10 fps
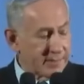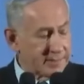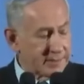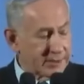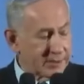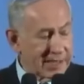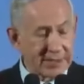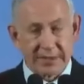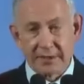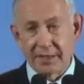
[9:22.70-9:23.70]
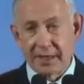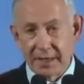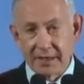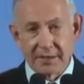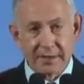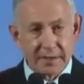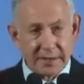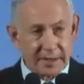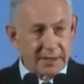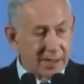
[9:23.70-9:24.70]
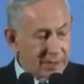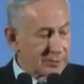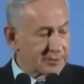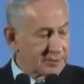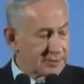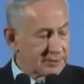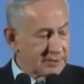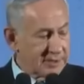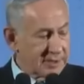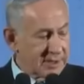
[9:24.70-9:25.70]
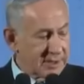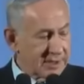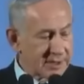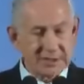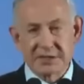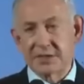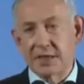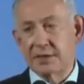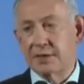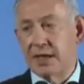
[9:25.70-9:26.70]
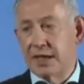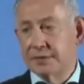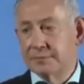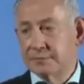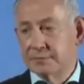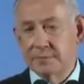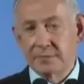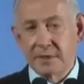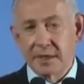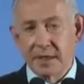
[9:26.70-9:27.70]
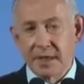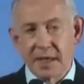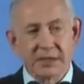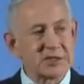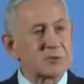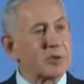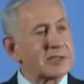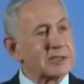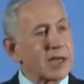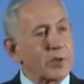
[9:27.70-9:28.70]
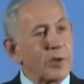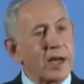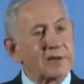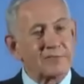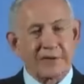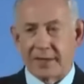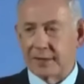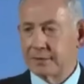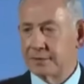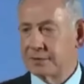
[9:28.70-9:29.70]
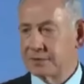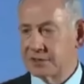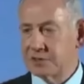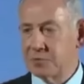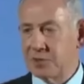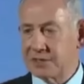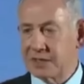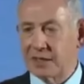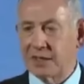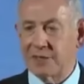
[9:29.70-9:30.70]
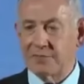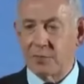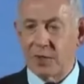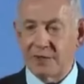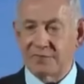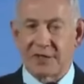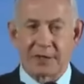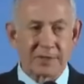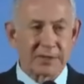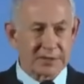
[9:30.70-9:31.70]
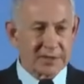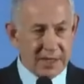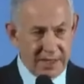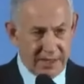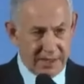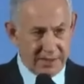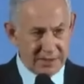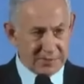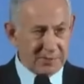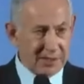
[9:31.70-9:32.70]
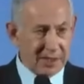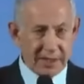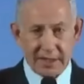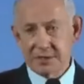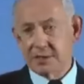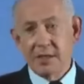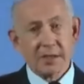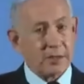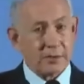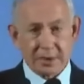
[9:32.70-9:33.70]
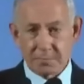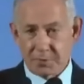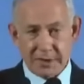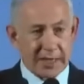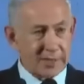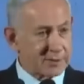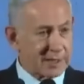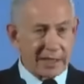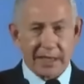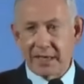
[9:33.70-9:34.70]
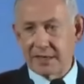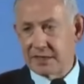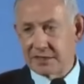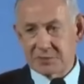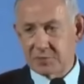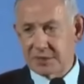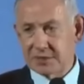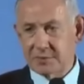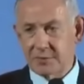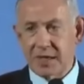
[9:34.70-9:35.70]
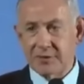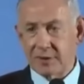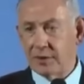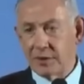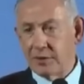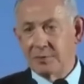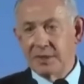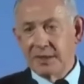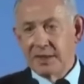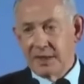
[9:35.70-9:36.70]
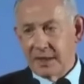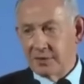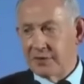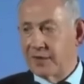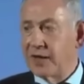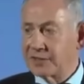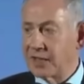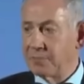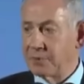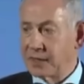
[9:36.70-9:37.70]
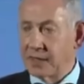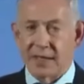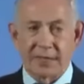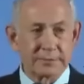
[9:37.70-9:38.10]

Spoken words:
humanitarian aid that they loot. And this is another lie. It just spreads like wildfire. Just spreads like wildfire, because in this media age, you can put out a lie and it spreads throughout the globe, and you have a hard time putting it out.